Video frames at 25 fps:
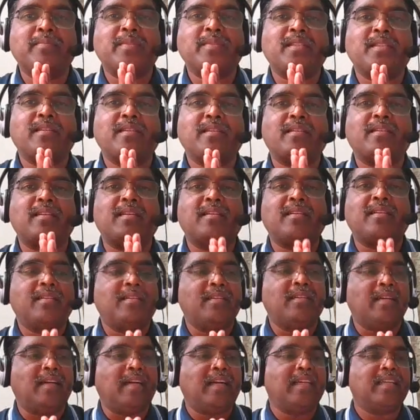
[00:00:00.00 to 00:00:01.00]
sir.
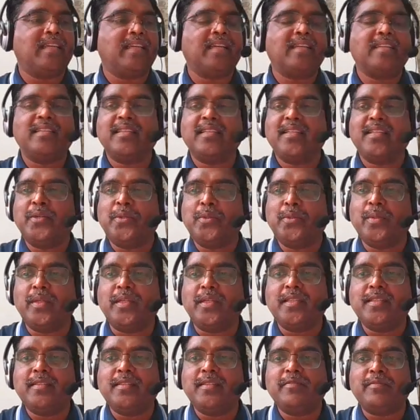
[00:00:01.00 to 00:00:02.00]
I need to
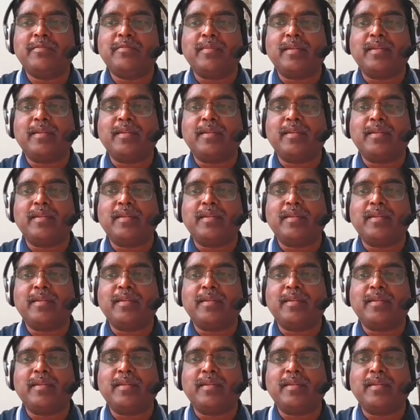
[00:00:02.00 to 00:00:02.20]
leave.